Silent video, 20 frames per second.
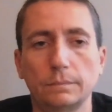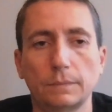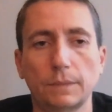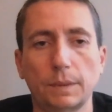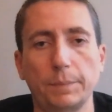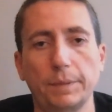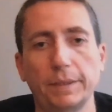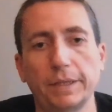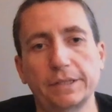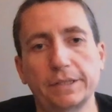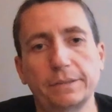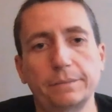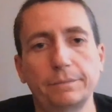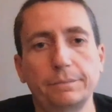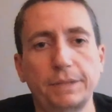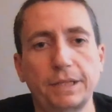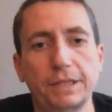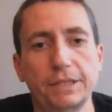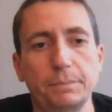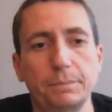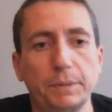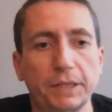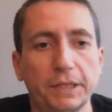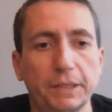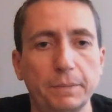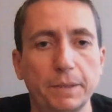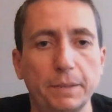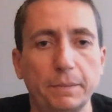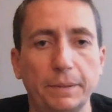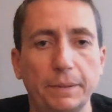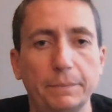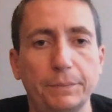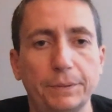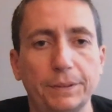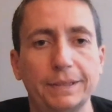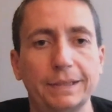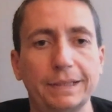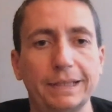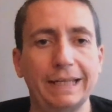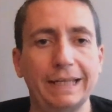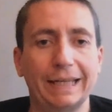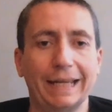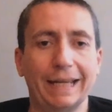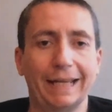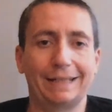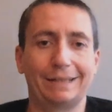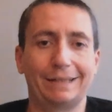I mean, that's a big commitment, but yeah.